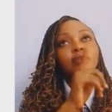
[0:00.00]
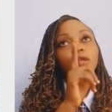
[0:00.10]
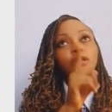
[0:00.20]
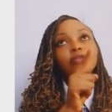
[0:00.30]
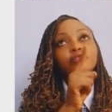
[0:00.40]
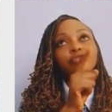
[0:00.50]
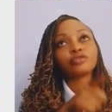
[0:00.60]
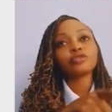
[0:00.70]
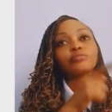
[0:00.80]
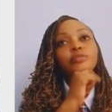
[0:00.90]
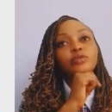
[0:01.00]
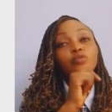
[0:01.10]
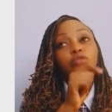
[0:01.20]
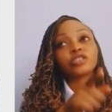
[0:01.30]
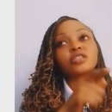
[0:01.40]
A lot of it struck me
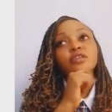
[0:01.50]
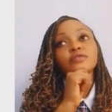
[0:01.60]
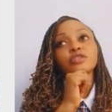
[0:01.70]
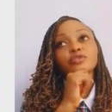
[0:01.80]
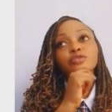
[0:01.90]
watching that video.